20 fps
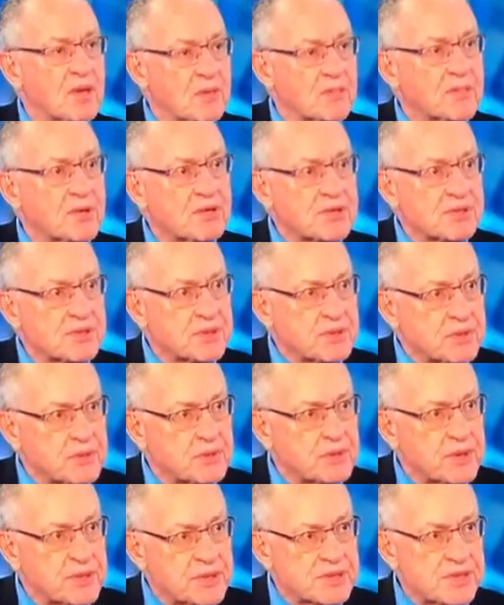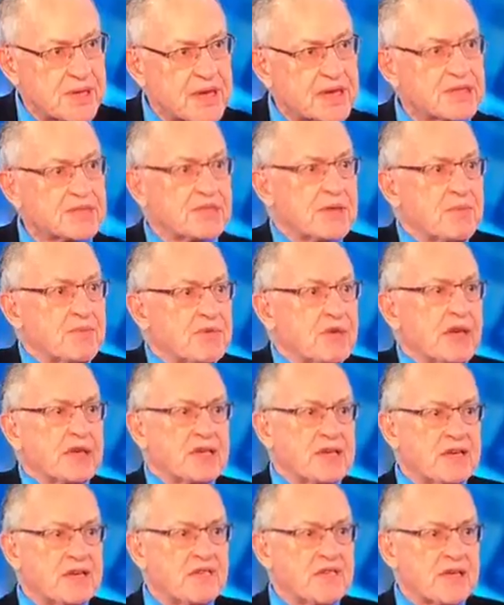a person who is a
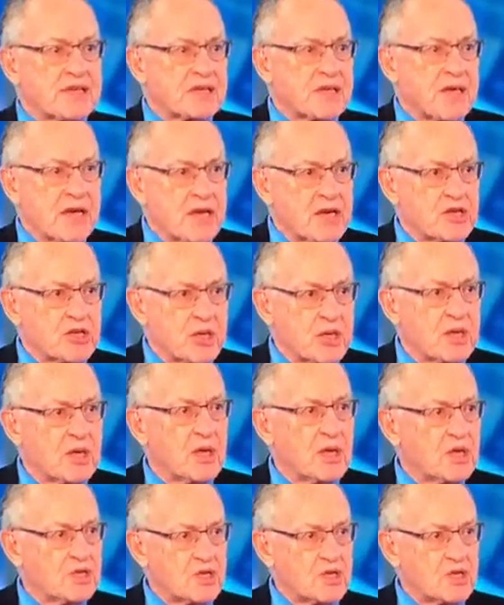subject in investigation.